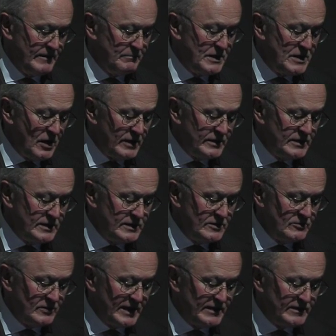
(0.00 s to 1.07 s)
Beyond the
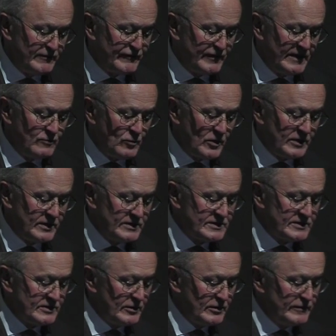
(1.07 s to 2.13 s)
UN, the framework has
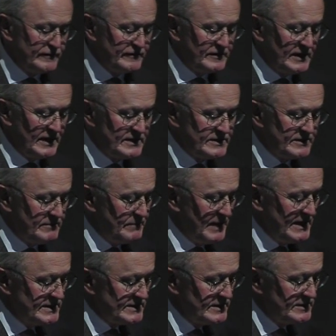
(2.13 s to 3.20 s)
served as the
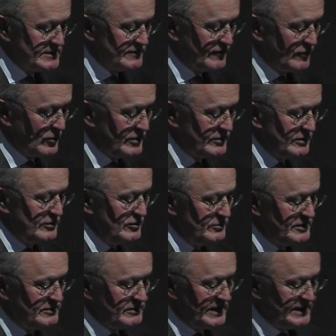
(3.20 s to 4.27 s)
basis for the
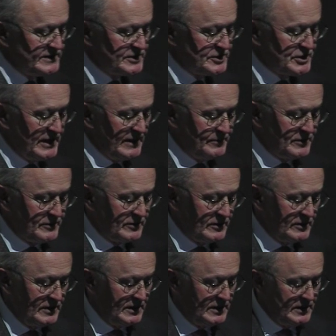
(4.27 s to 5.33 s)
human rights
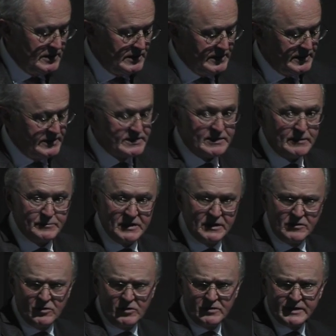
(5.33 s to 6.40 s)
chapter in
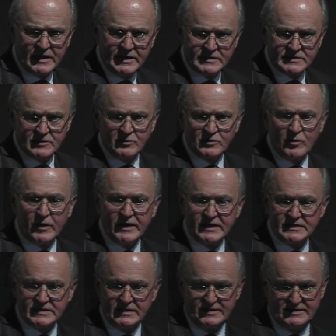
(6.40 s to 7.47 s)
something called ISO
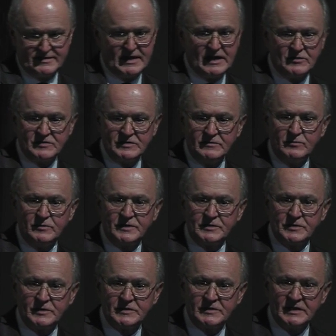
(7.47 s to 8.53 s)
26000,
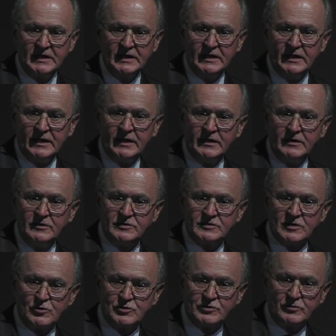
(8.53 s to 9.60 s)
which is a
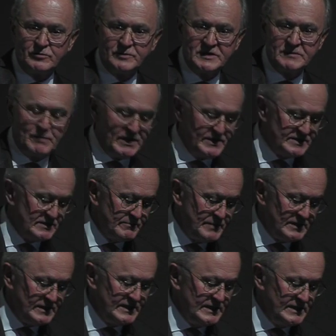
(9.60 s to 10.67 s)
social
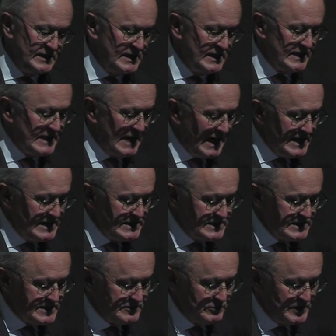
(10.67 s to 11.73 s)
responsibility
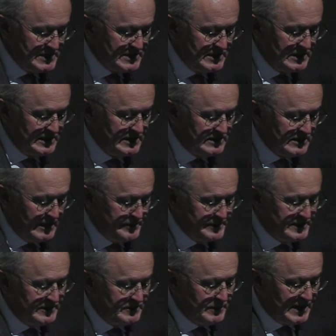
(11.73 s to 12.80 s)
guidance recently
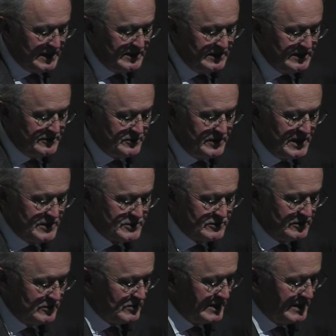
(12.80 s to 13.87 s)
adopted by the
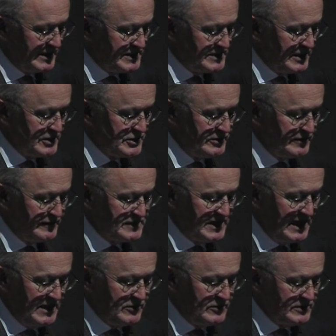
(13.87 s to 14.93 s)
International Organization of
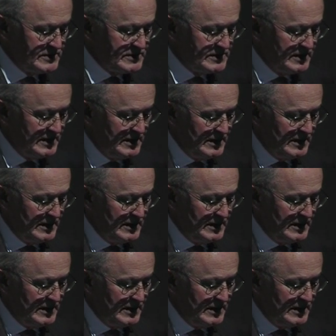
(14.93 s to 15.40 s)
Standards,